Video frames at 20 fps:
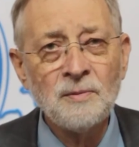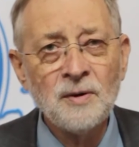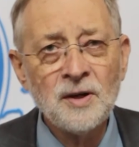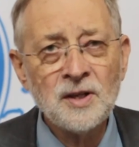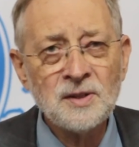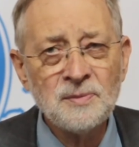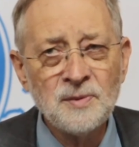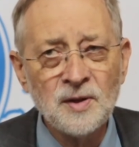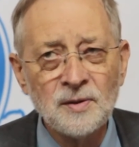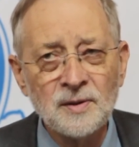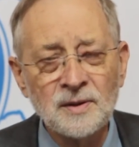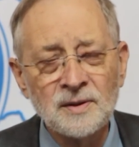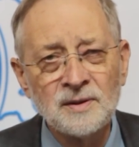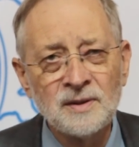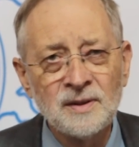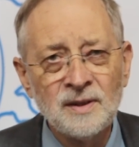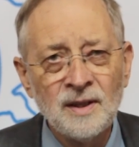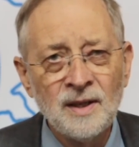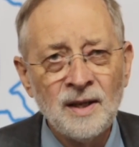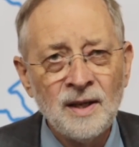breast milk.
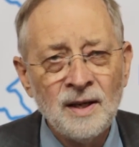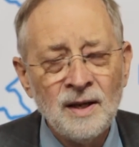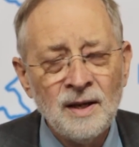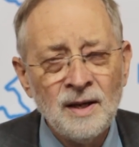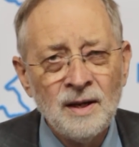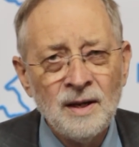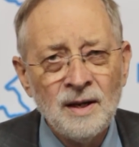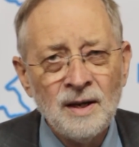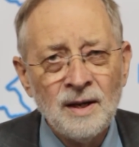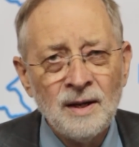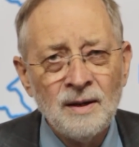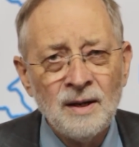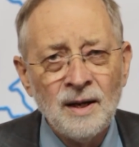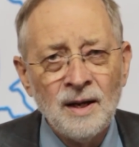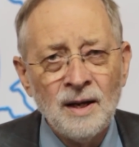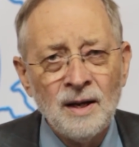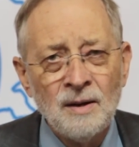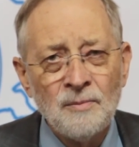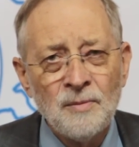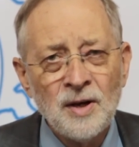
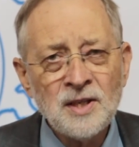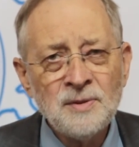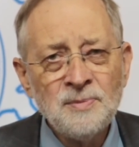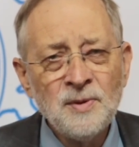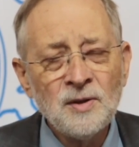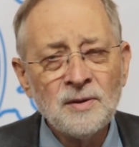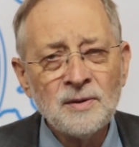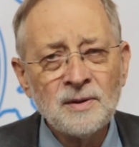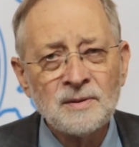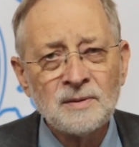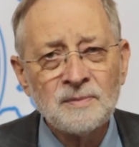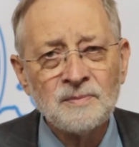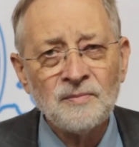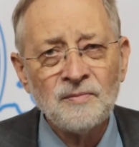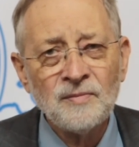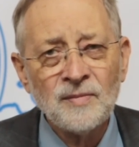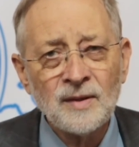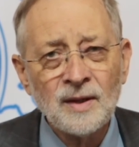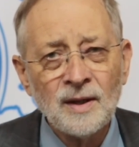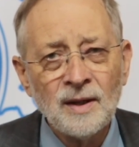Breast milk
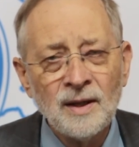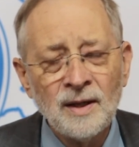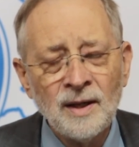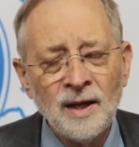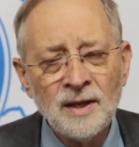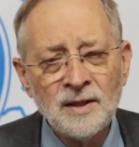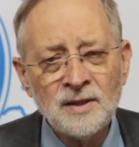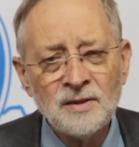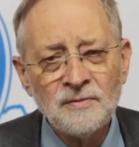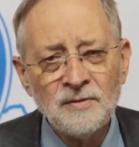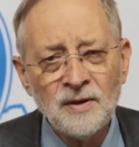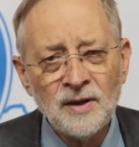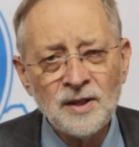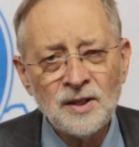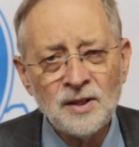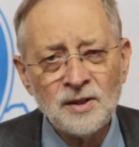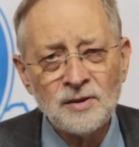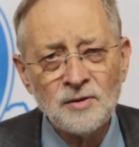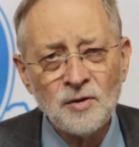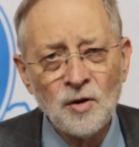has very
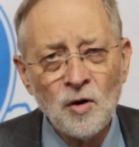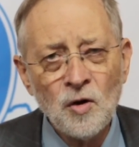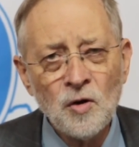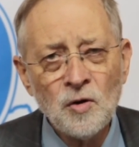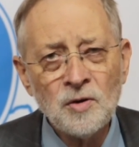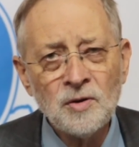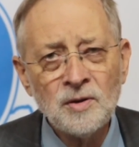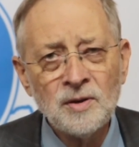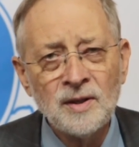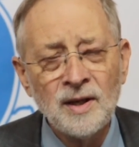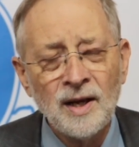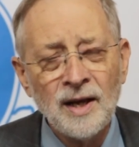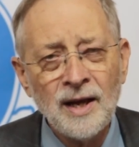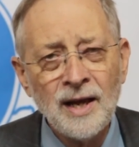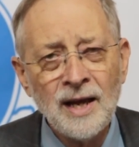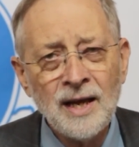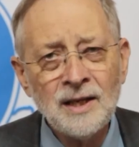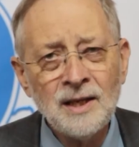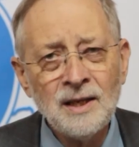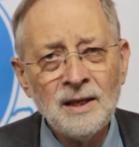strong
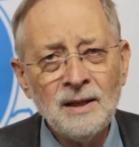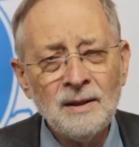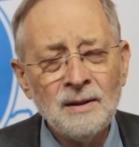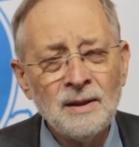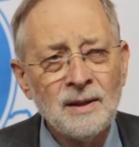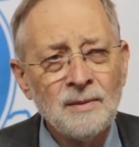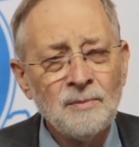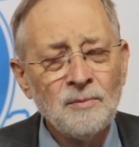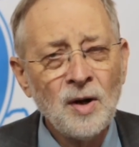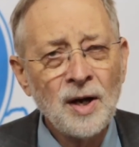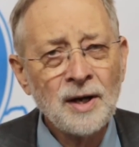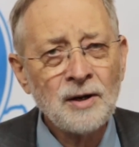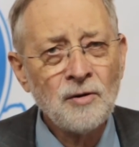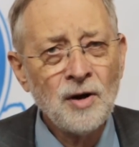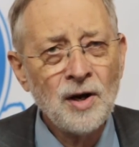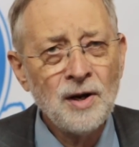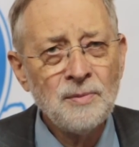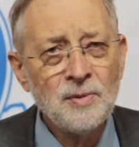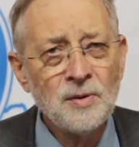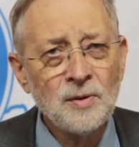
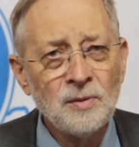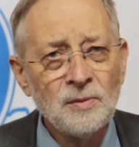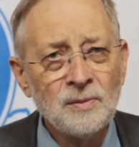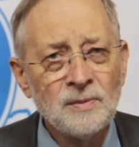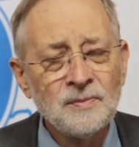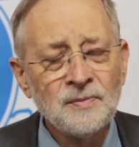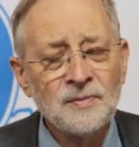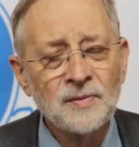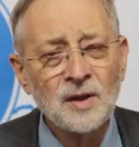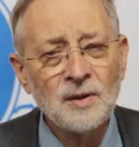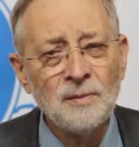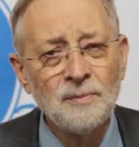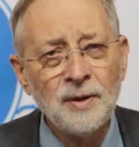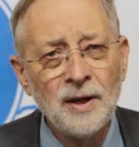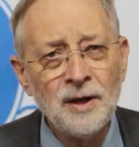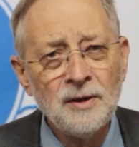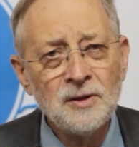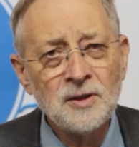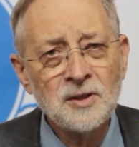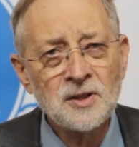antimicrobial
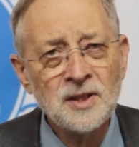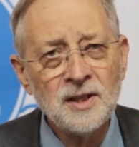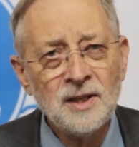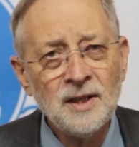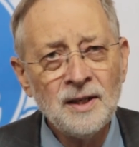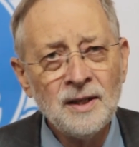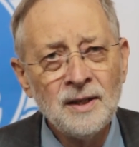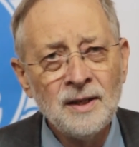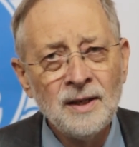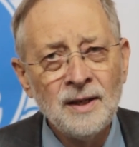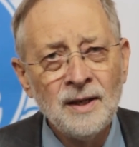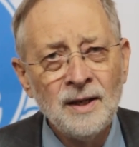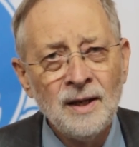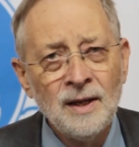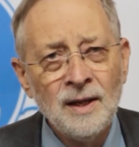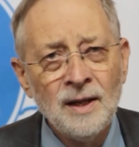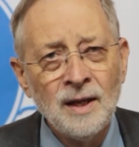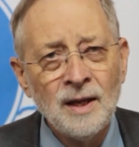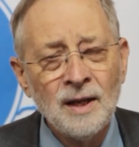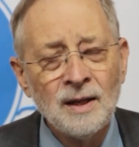components in it,
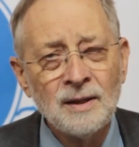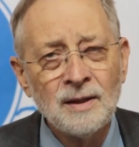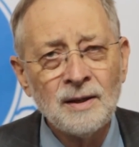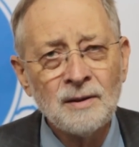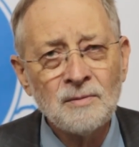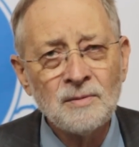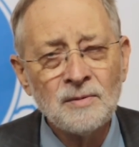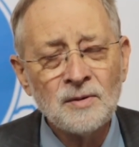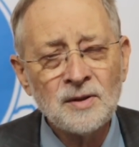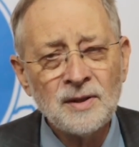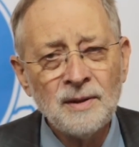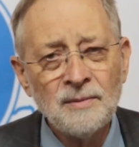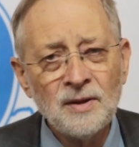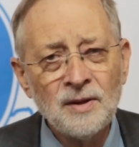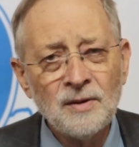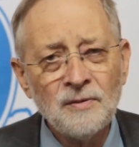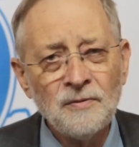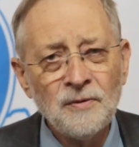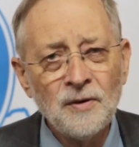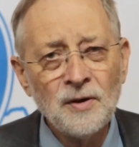and that are some of
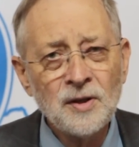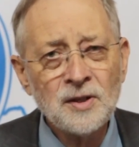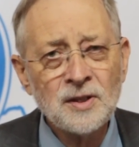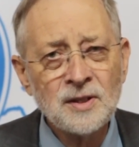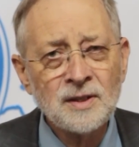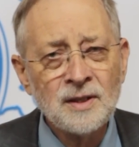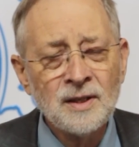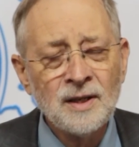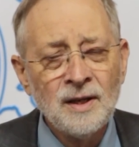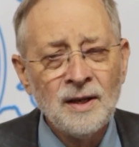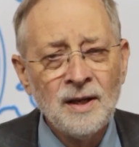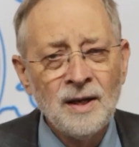the first